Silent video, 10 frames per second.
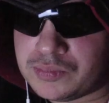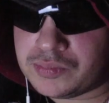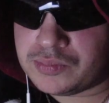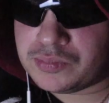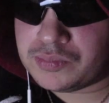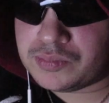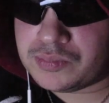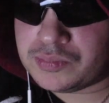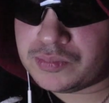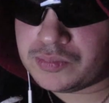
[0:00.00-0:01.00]

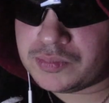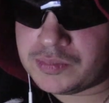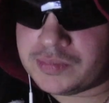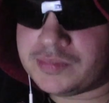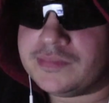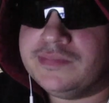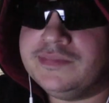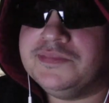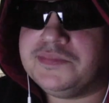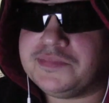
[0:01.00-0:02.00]

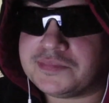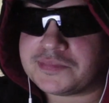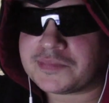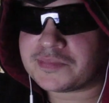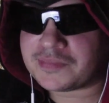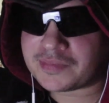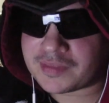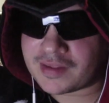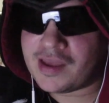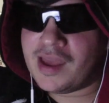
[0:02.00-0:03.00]

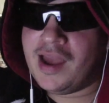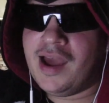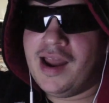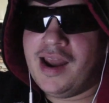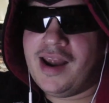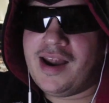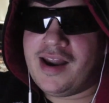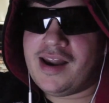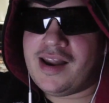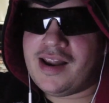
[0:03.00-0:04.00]
Nothing is said.